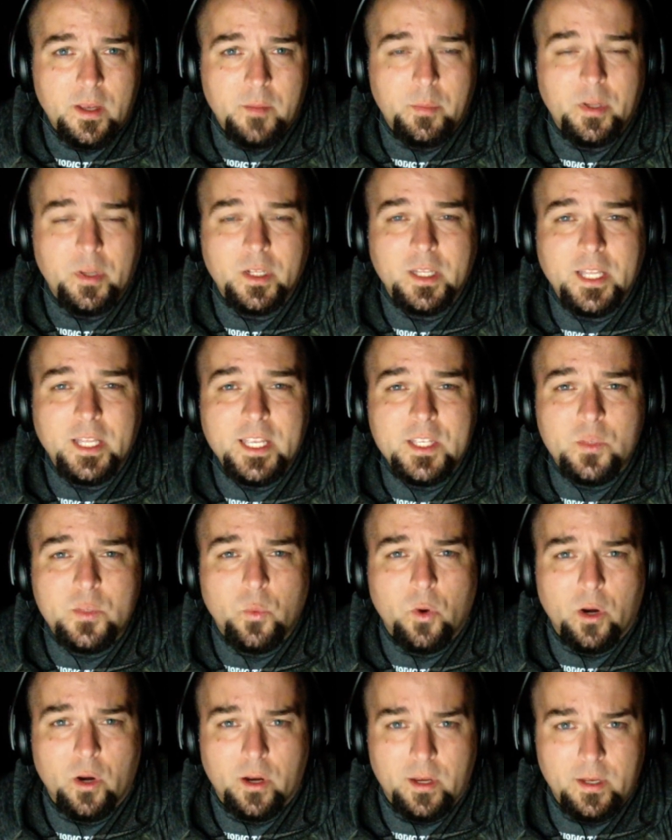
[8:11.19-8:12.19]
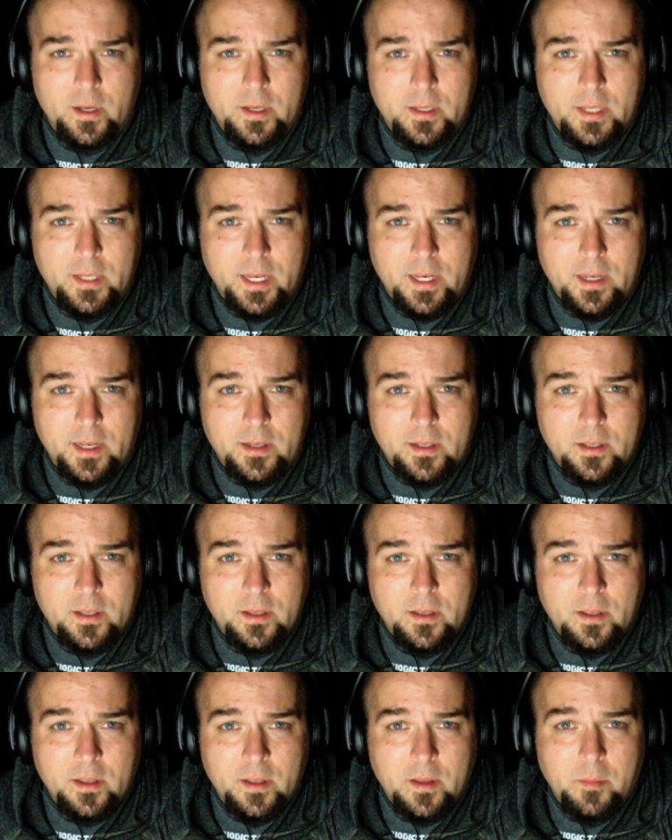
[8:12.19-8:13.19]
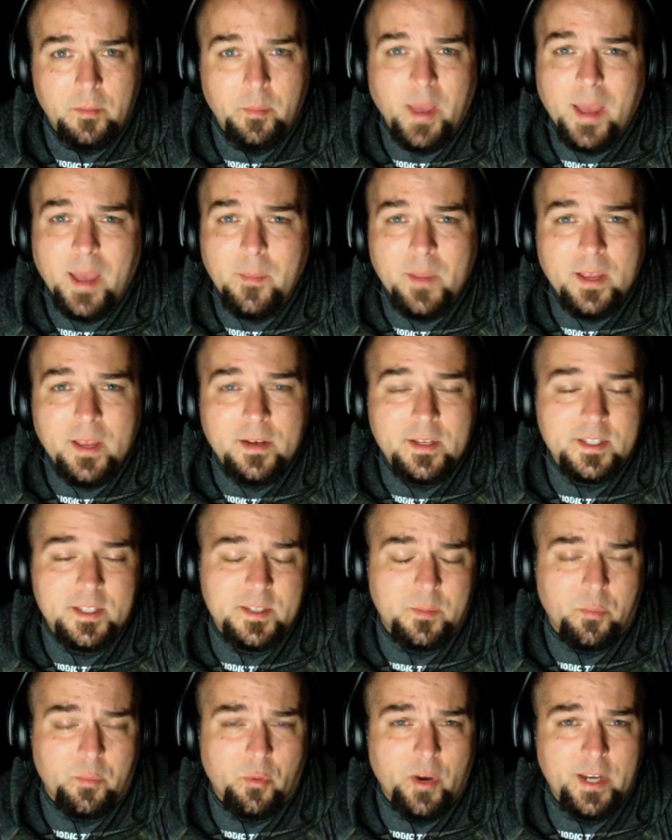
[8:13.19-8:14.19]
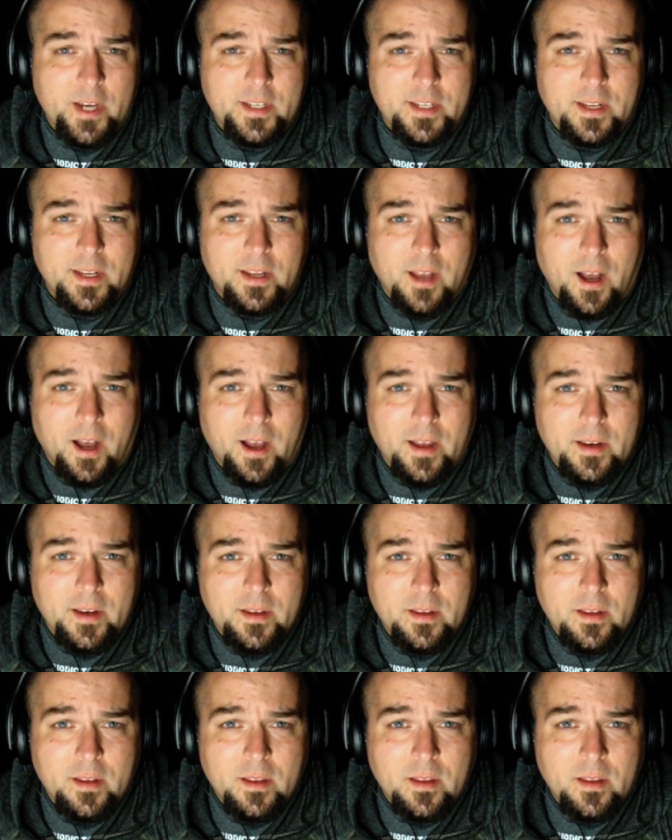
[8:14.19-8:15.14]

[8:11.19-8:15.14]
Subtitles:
Police work did it. Batman doesn't pray to God.